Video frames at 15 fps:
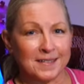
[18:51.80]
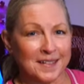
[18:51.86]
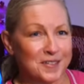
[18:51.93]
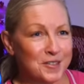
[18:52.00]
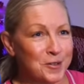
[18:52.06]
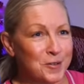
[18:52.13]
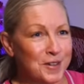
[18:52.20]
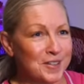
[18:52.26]

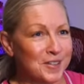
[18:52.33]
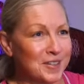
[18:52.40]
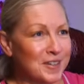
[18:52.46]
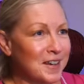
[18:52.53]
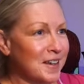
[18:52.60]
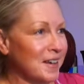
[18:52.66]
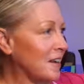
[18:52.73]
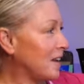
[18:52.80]
As you can
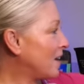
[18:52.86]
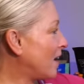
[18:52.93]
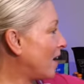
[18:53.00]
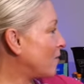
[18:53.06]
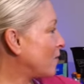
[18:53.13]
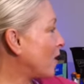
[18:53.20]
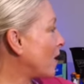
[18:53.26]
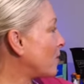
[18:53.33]
see,
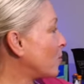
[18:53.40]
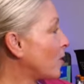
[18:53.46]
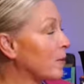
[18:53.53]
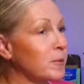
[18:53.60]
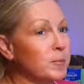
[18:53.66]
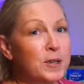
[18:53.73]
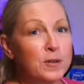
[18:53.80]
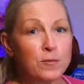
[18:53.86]
I've got
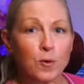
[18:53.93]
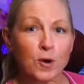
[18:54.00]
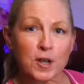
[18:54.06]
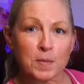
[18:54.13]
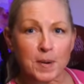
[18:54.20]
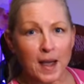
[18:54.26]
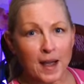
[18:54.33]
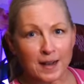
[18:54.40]
probably
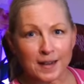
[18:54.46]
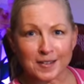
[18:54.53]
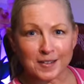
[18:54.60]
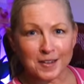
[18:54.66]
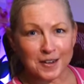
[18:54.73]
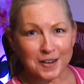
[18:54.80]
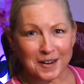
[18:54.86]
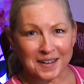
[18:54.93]
40 packets
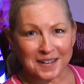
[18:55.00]
here.